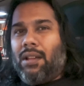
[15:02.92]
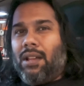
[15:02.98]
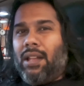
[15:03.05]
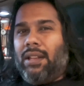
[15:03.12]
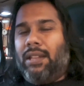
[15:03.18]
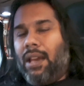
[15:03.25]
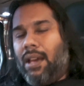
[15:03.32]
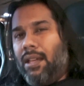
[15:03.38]

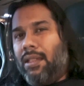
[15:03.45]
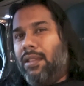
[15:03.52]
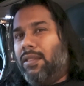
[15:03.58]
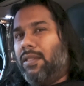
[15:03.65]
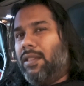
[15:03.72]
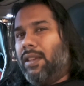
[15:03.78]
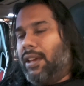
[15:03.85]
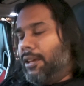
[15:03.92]
And the other
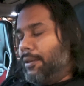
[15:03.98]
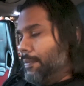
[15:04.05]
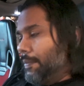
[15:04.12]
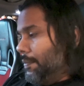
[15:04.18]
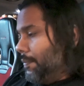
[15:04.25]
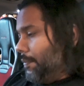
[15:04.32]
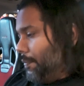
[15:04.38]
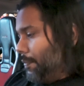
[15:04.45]
thing,
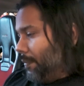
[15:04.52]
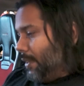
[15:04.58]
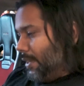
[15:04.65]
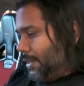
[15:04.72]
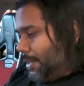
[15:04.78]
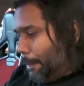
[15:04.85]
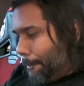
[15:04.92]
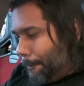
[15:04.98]

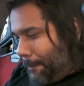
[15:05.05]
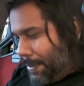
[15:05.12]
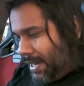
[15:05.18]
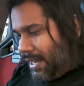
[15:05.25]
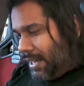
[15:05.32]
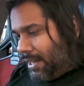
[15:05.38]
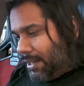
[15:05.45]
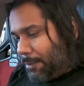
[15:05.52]
the
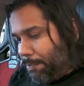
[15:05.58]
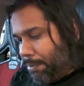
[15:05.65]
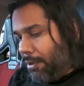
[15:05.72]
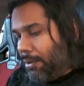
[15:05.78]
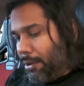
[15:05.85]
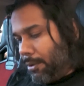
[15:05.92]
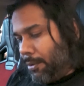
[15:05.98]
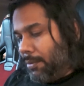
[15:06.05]
biggest
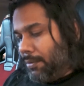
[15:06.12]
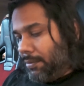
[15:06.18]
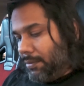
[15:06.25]
pro